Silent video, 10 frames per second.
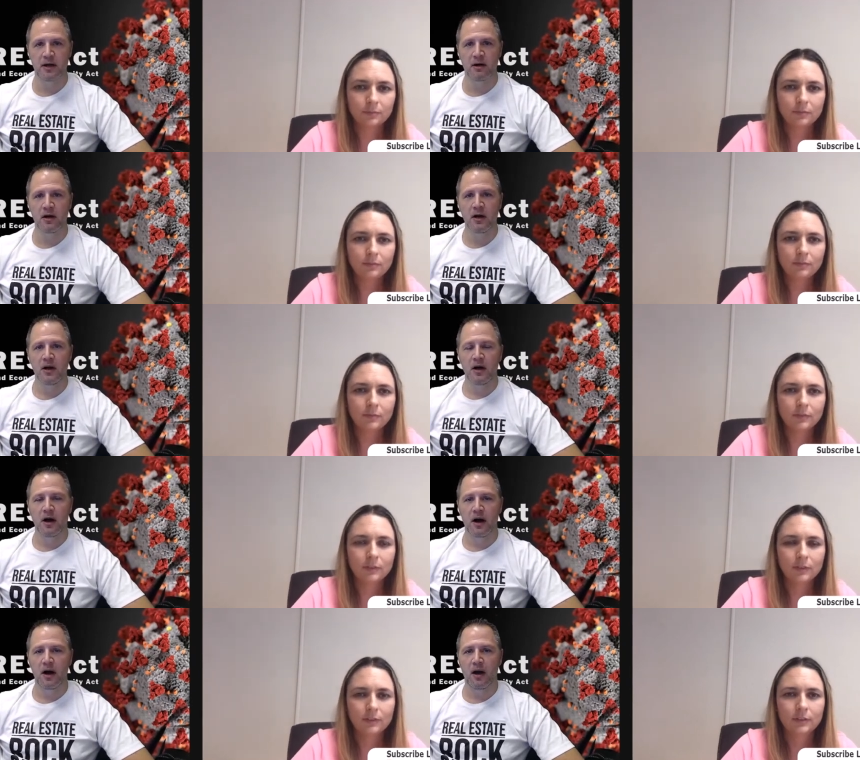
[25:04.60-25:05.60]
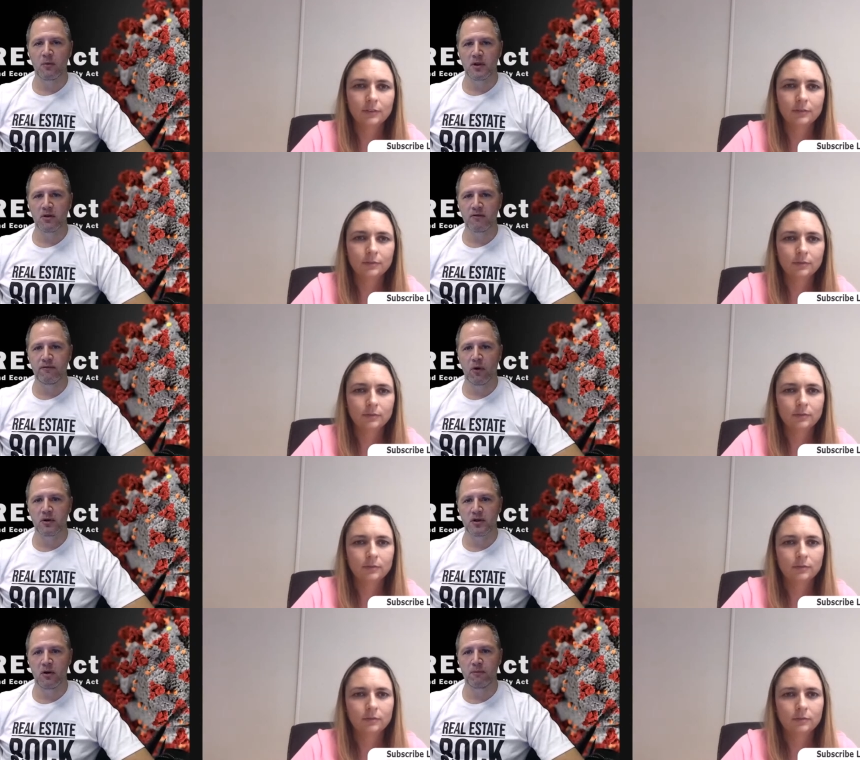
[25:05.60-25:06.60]
Speaker 1: here, and we look
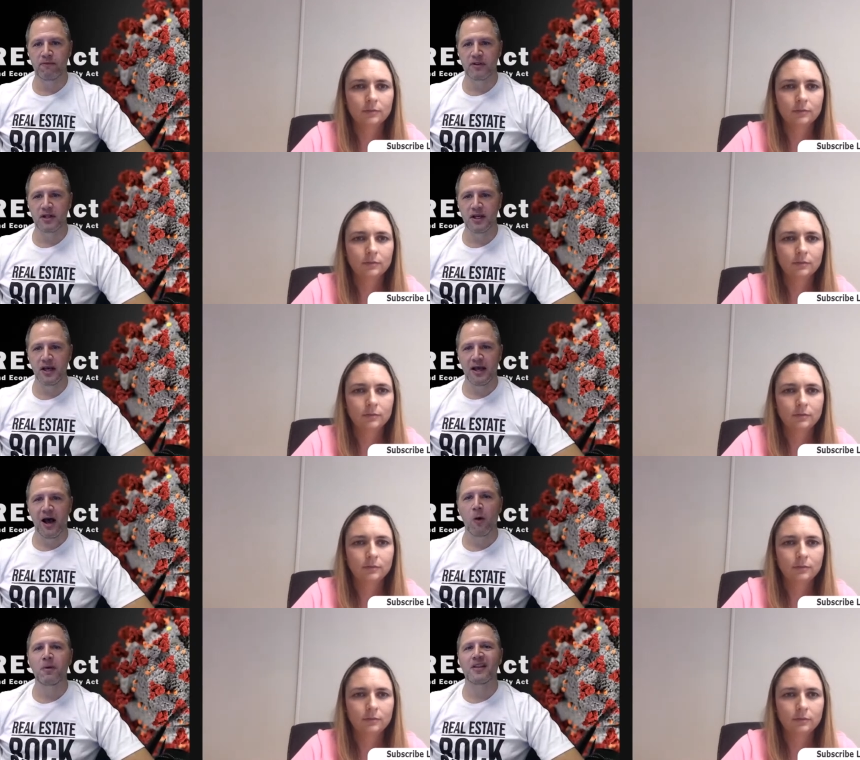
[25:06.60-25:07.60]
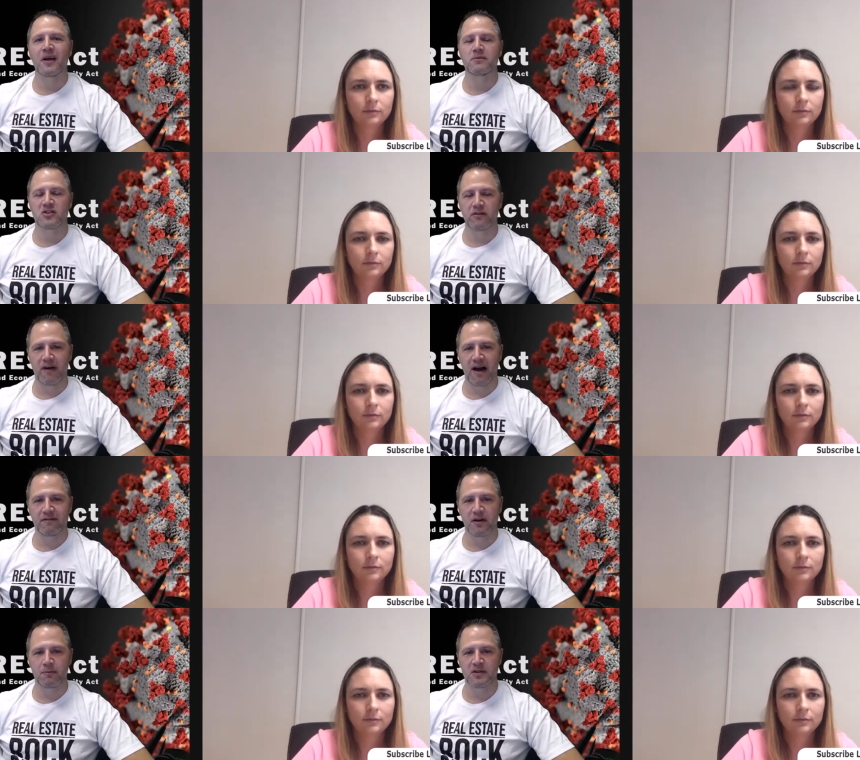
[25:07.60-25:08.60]
forward to hopefully helping them
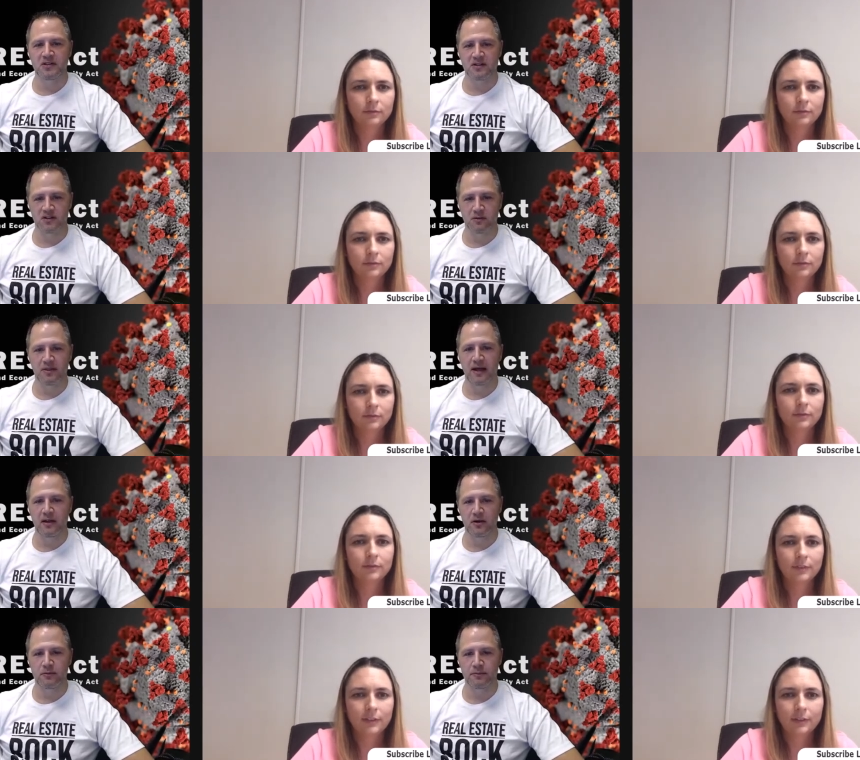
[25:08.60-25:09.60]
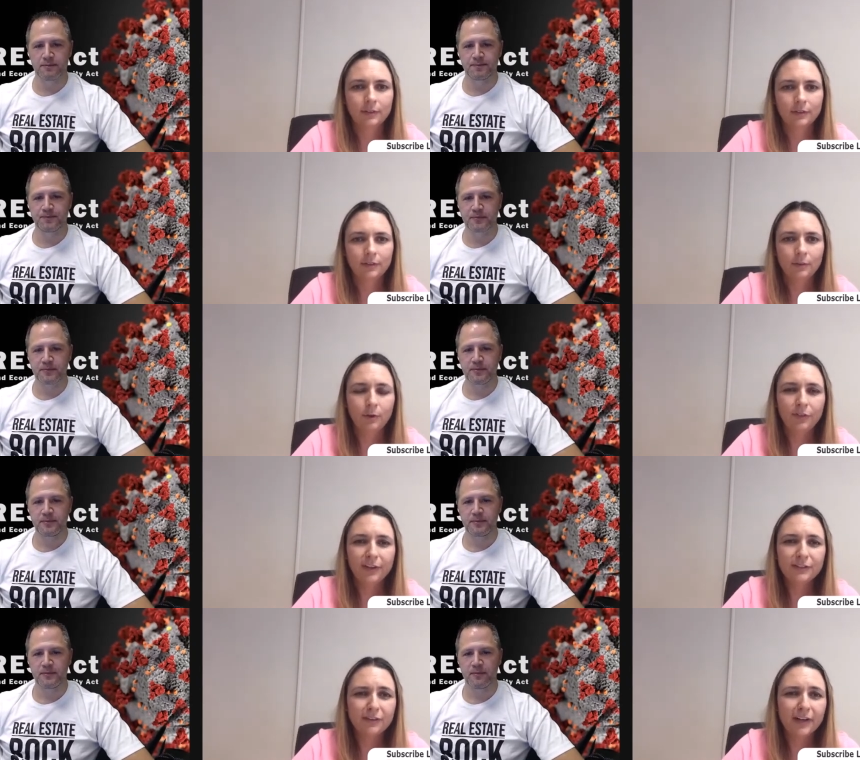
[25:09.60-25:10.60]
survive their business. So thank you.
Speaker 2: Well,
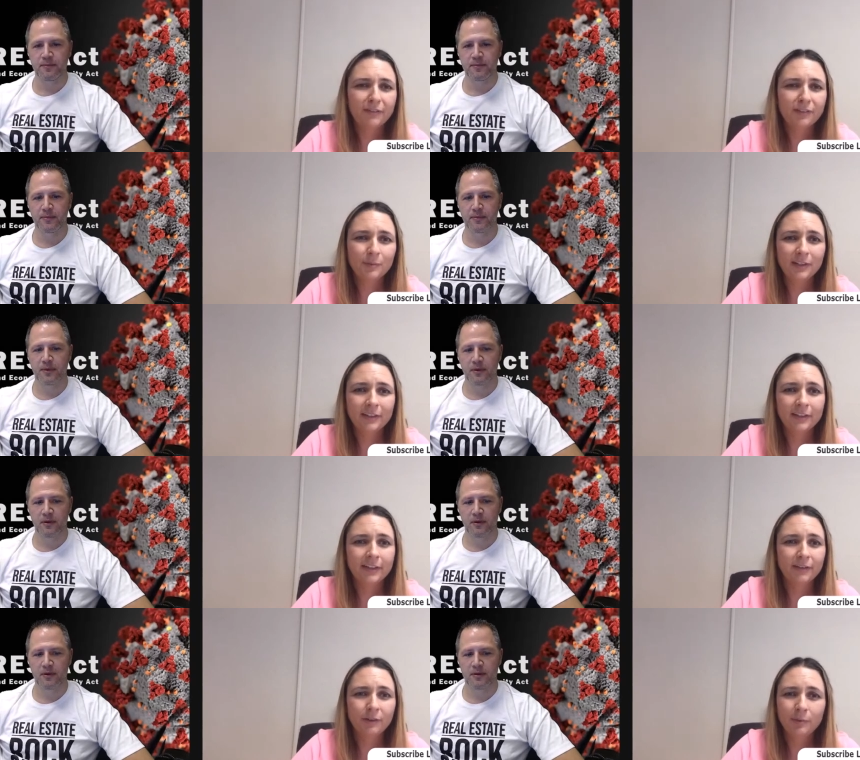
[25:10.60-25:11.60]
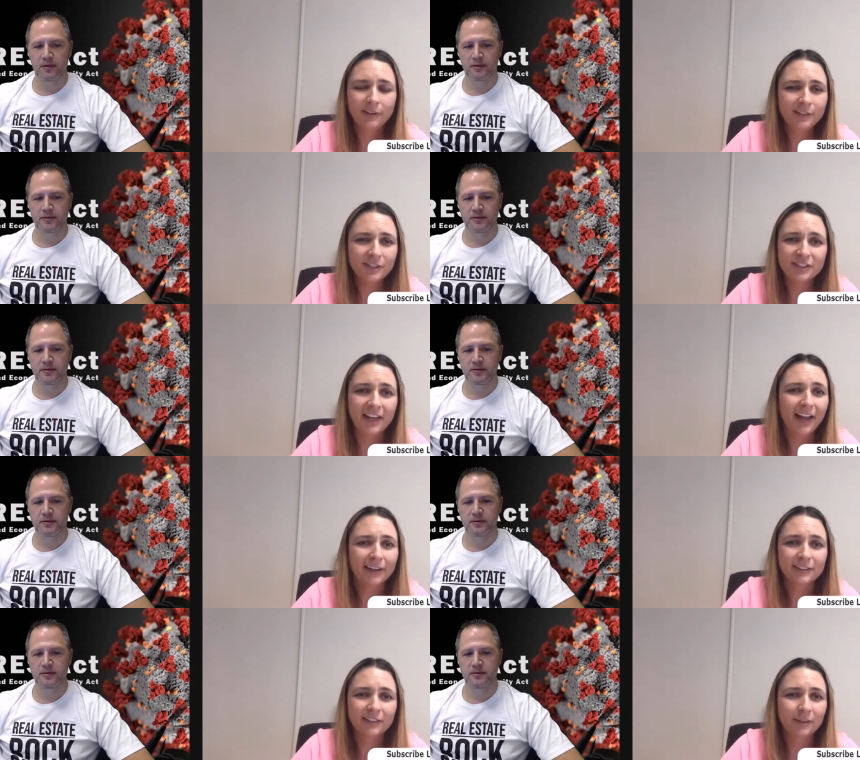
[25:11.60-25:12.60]
thanks for having me, and everybody, just
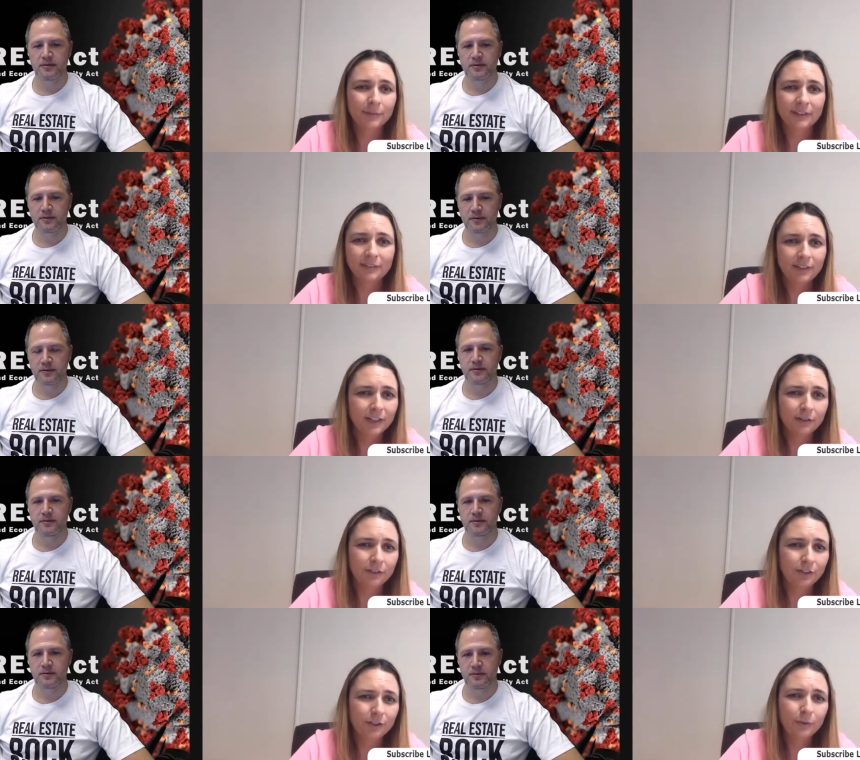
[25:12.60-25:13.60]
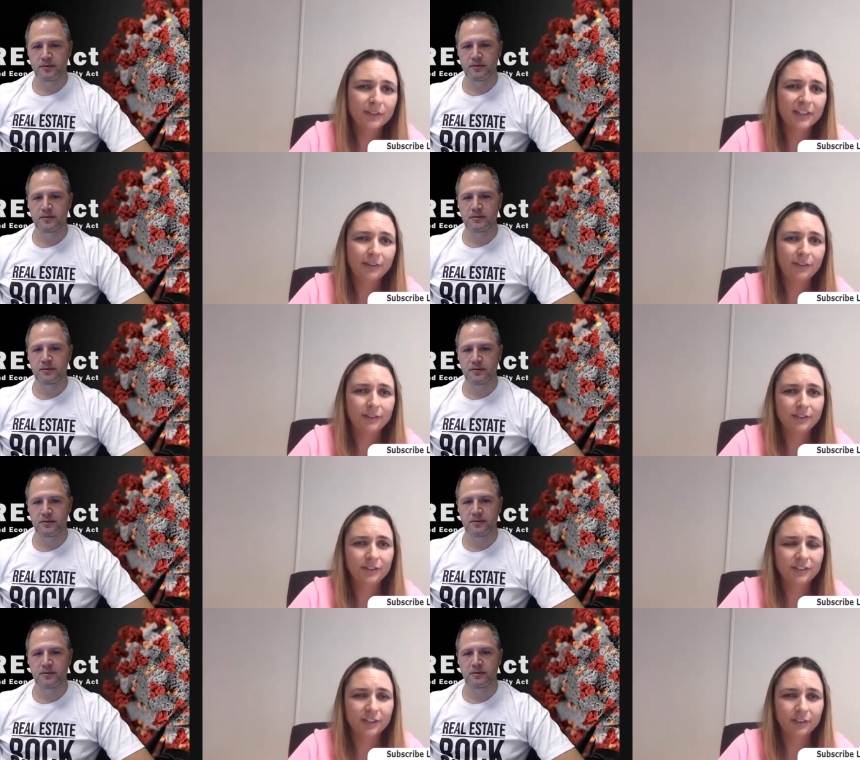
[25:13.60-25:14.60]
act. I mean, you know, we don't know what's out there
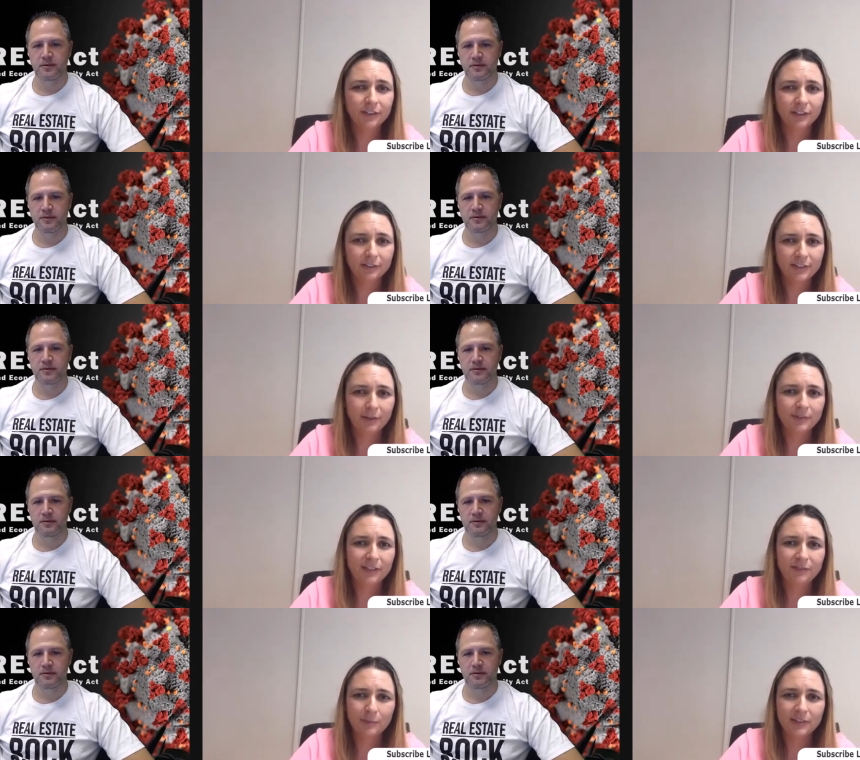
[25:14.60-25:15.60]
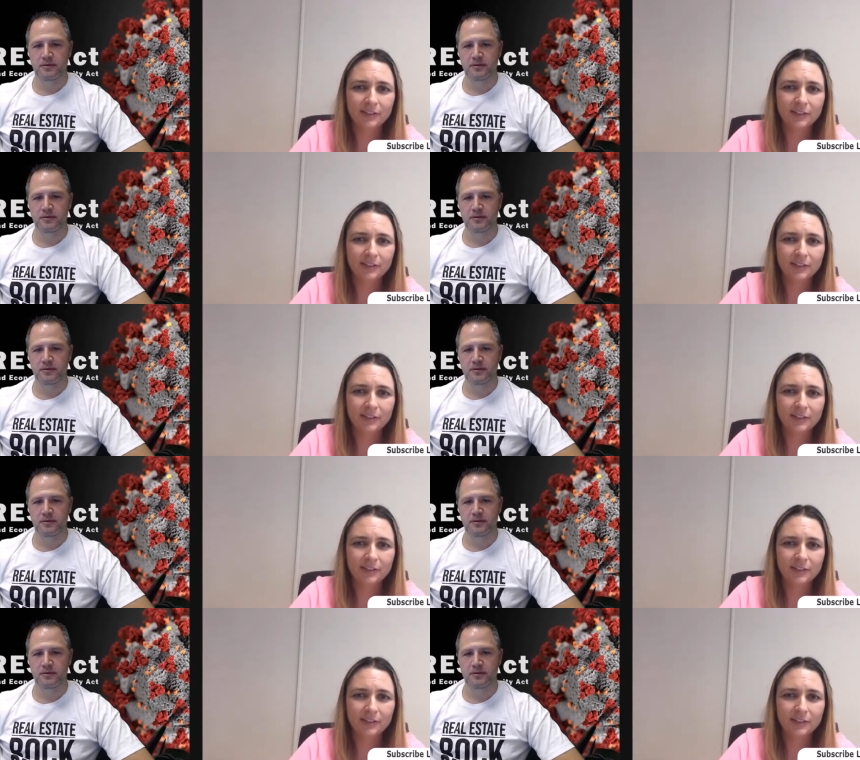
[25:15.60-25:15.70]
until you start looking to self-save your